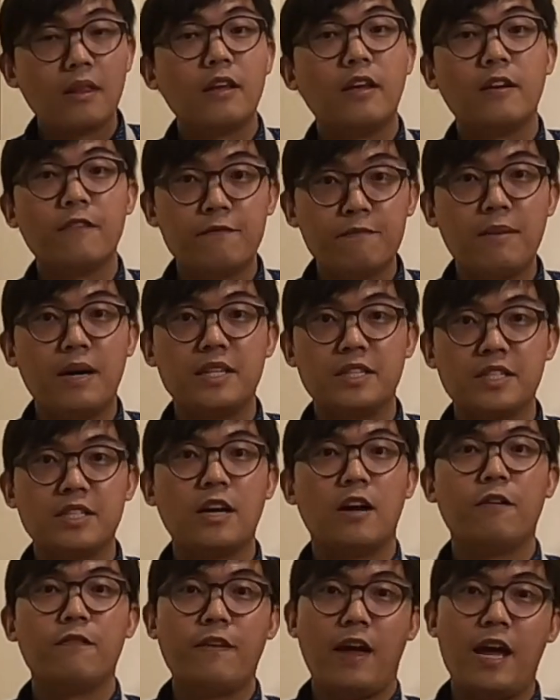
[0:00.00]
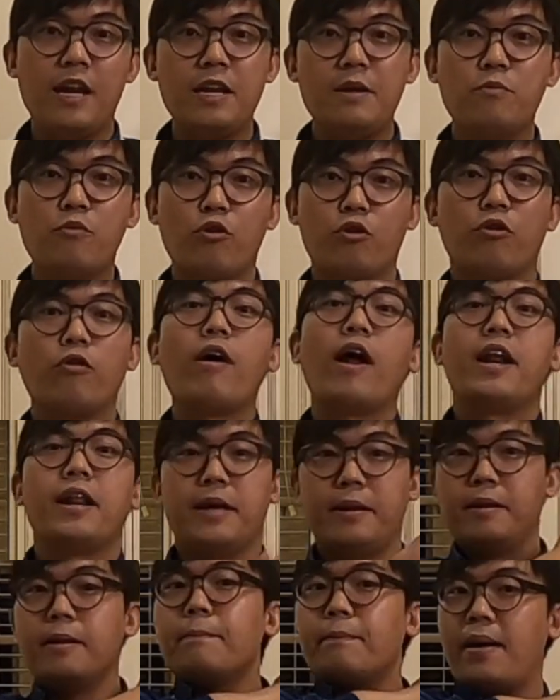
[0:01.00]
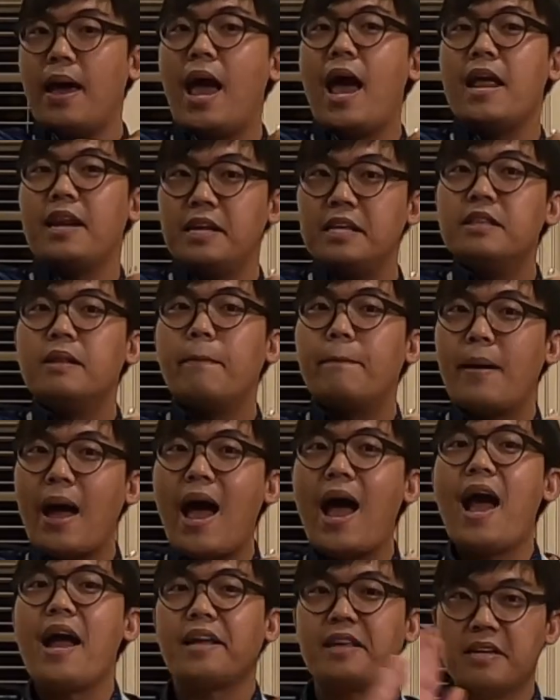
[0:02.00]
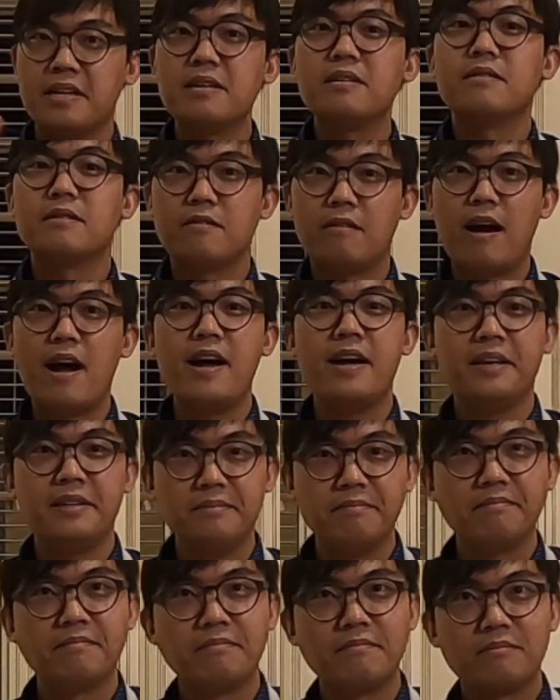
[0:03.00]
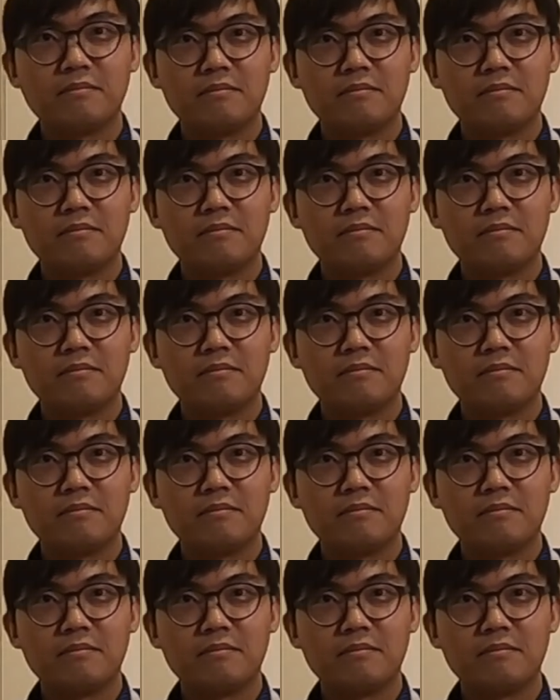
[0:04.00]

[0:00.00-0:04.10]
give myself any more credit. Pat in the back, right?